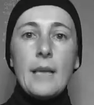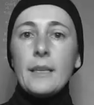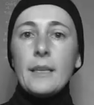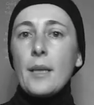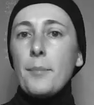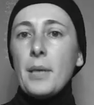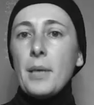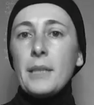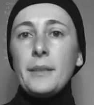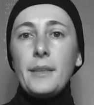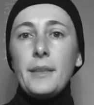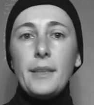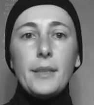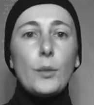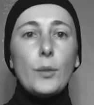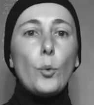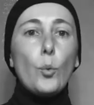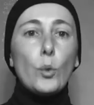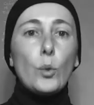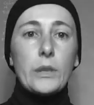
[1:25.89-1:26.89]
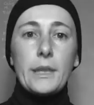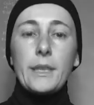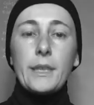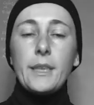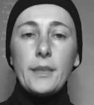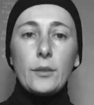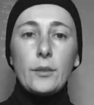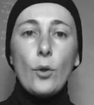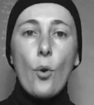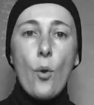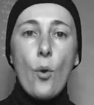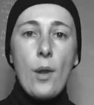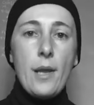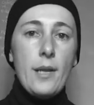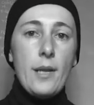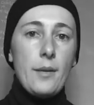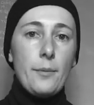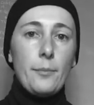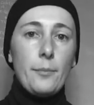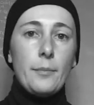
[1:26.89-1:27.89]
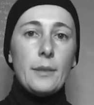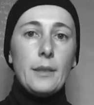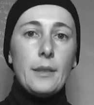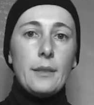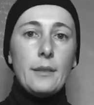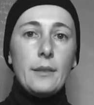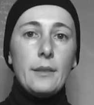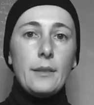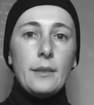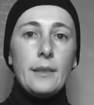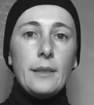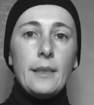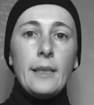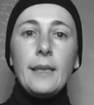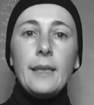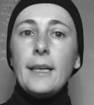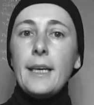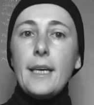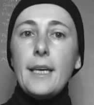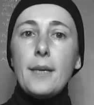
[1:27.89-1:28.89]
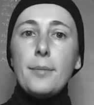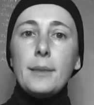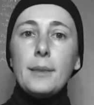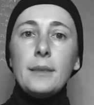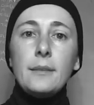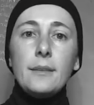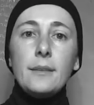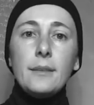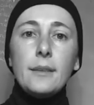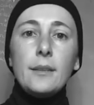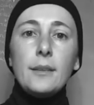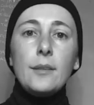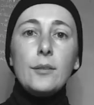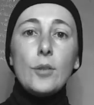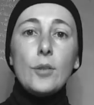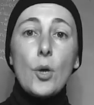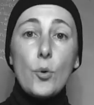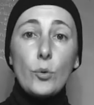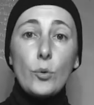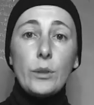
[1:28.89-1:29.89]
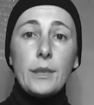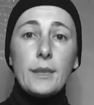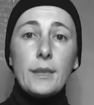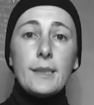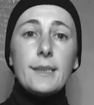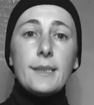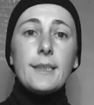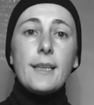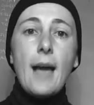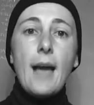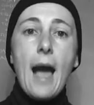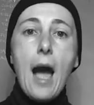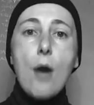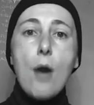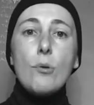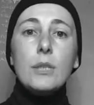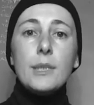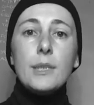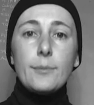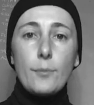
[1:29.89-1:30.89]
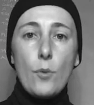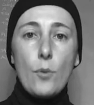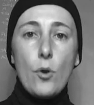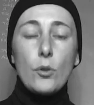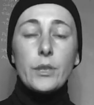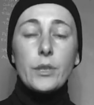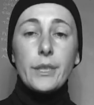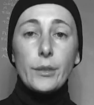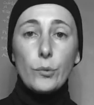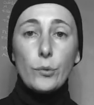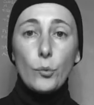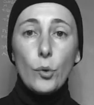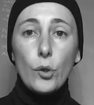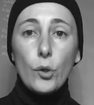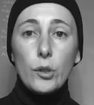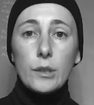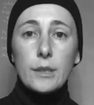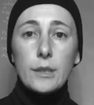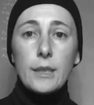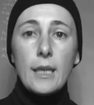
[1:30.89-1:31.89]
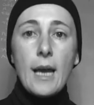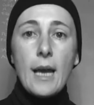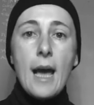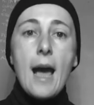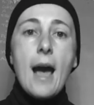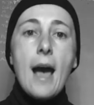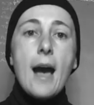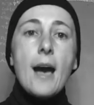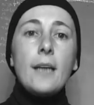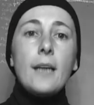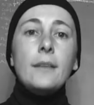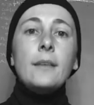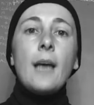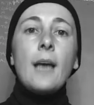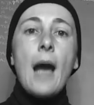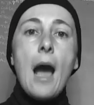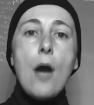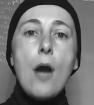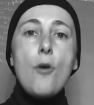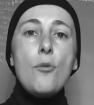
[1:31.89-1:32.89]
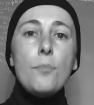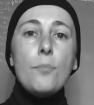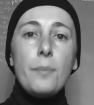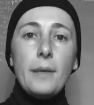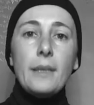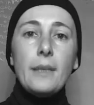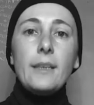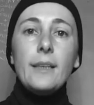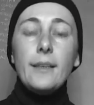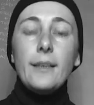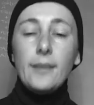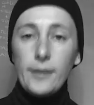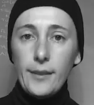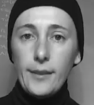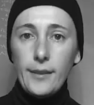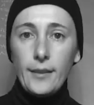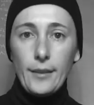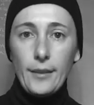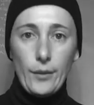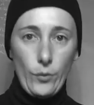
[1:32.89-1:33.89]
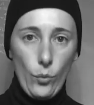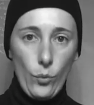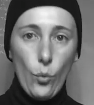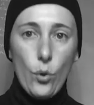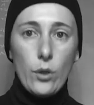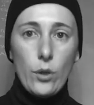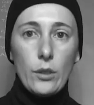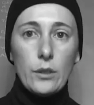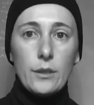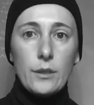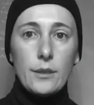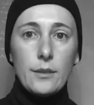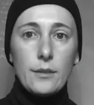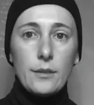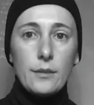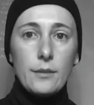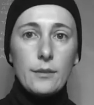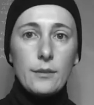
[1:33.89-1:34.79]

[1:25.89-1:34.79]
Damian did what she told him. He even didn't notice how small she was and how big he was.